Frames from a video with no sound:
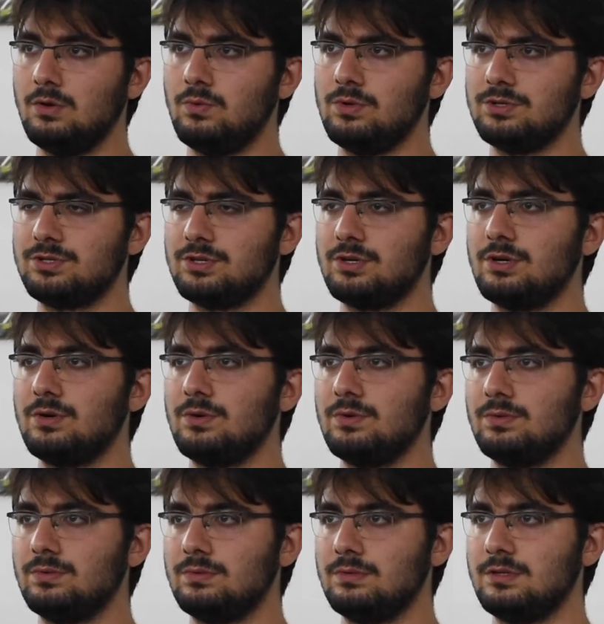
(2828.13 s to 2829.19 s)
we used to
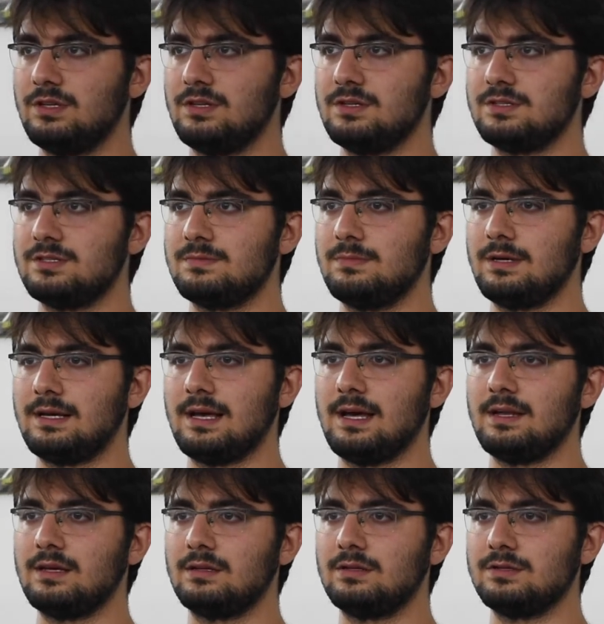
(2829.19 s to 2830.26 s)
go to this
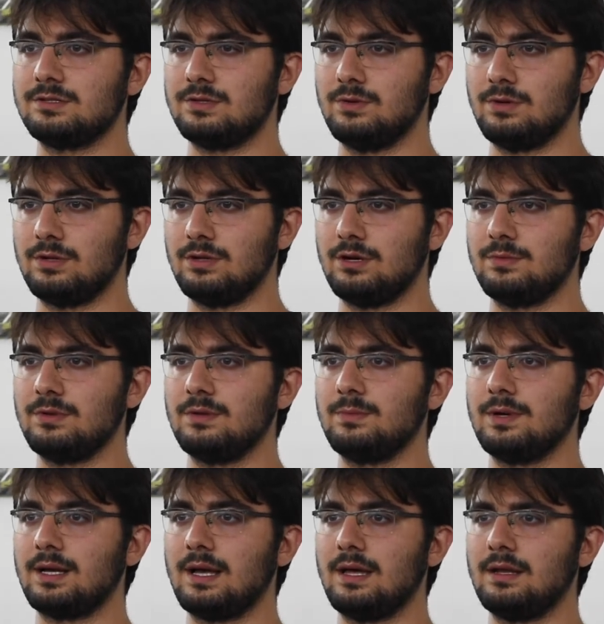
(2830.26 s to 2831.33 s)
local Armenian
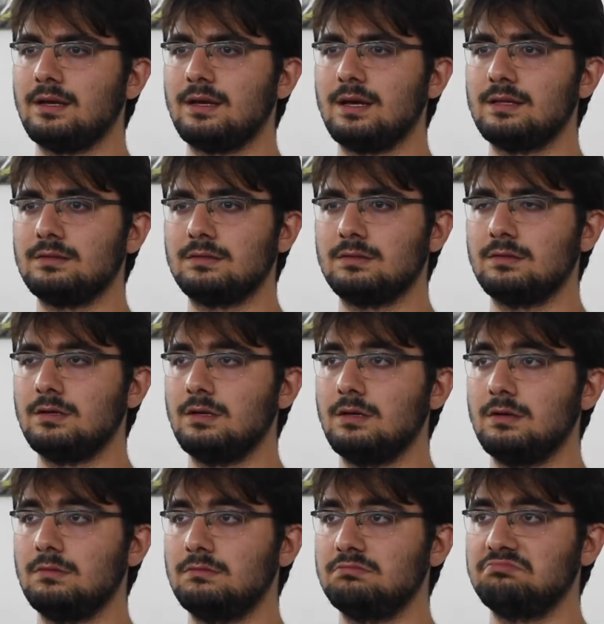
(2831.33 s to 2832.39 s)
mechanic, and
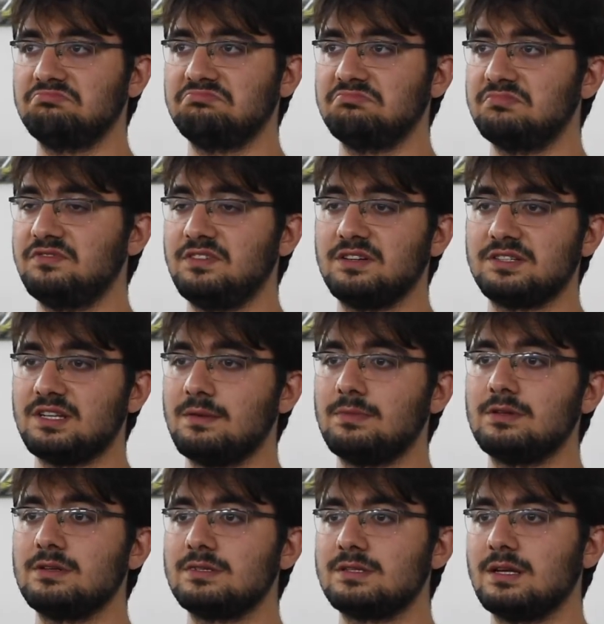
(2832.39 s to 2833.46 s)
for
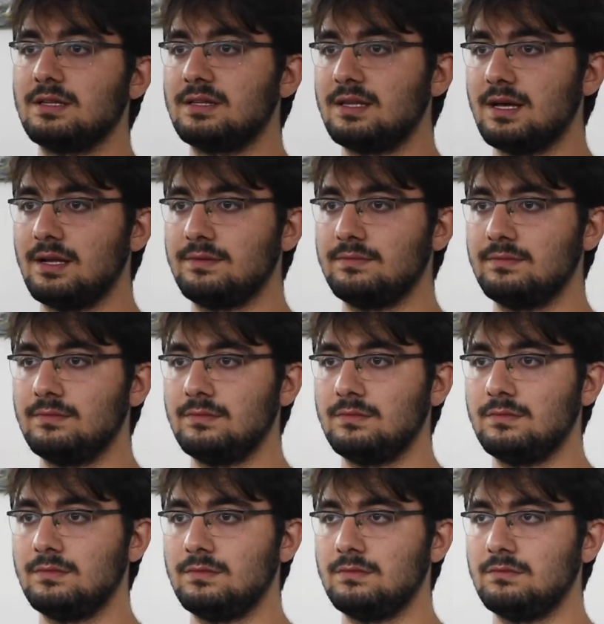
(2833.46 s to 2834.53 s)
example, he said that
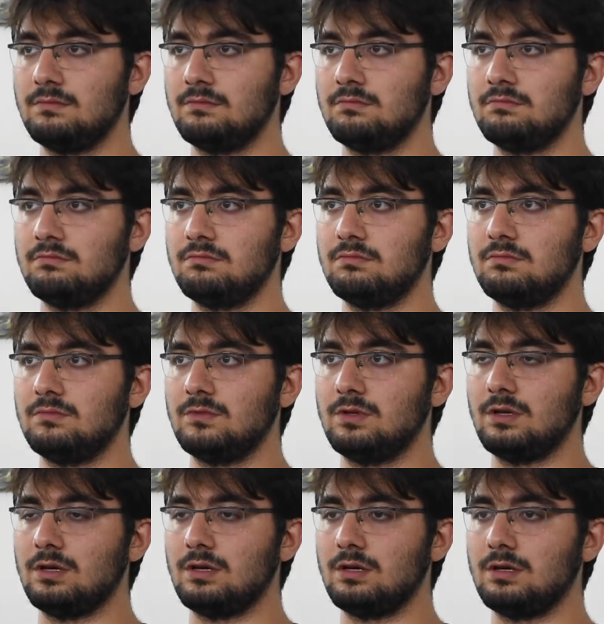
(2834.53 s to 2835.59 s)

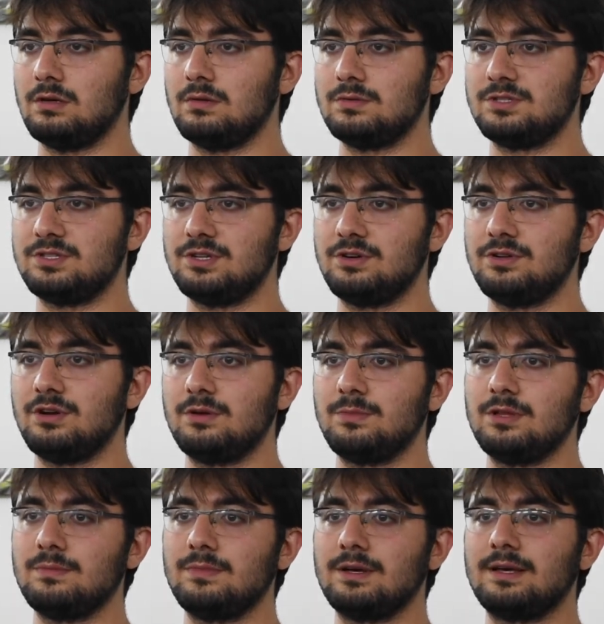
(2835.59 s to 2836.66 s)
the Syrian
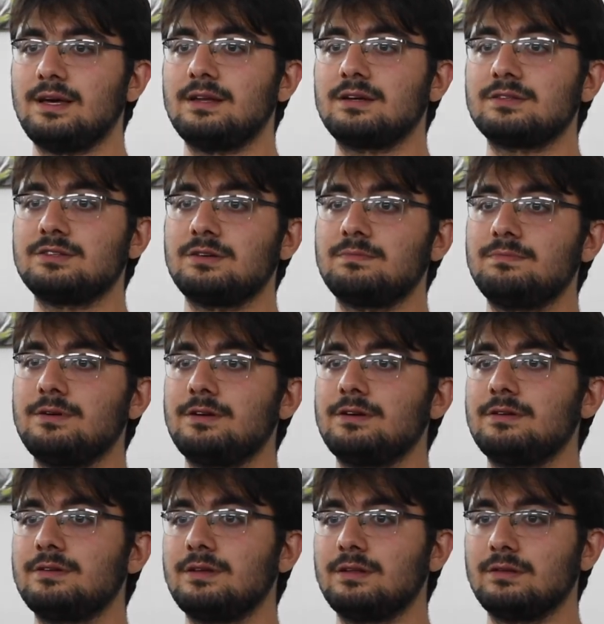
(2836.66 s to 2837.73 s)
Armenian mechanics are
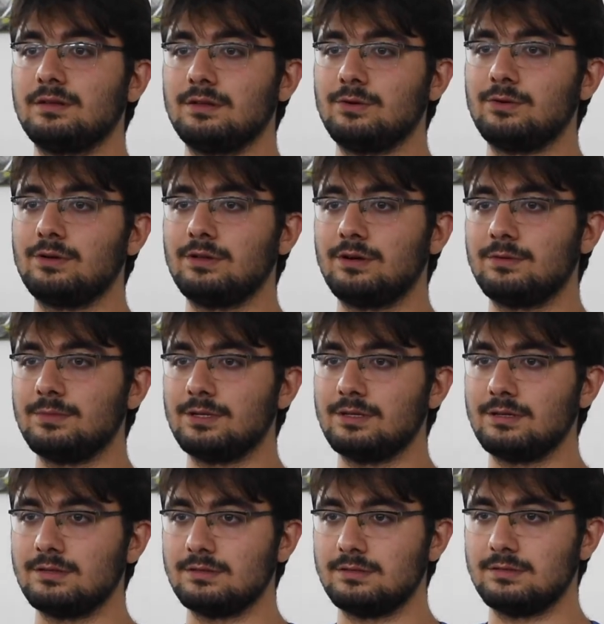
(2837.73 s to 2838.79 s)
better than the local
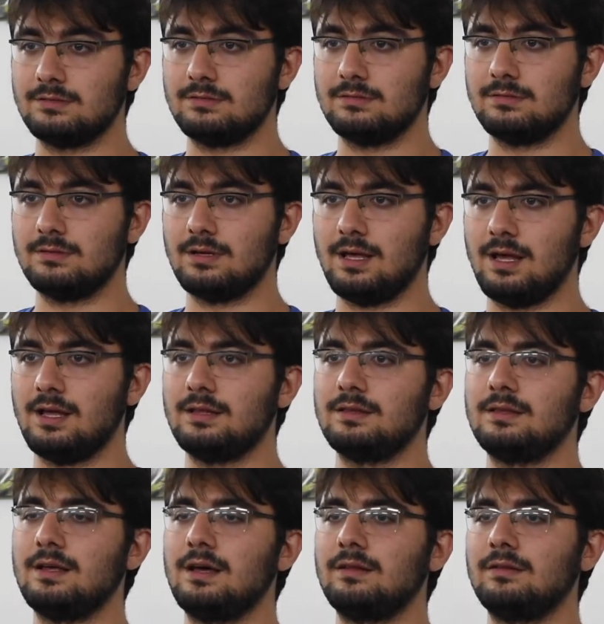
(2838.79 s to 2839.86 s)
Armenians, and
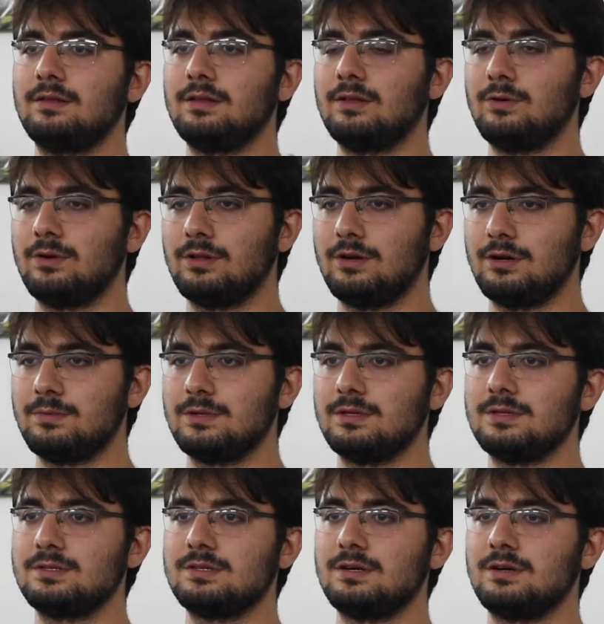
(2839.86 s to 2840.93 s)
that the local
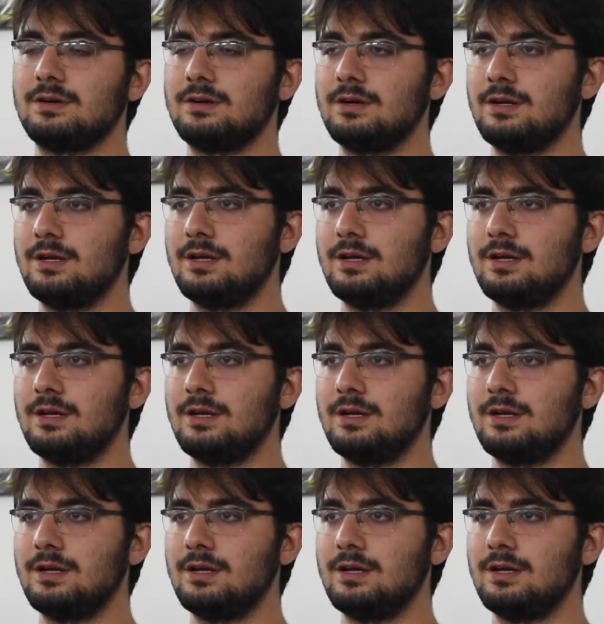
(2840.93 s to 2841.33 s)
Armenians are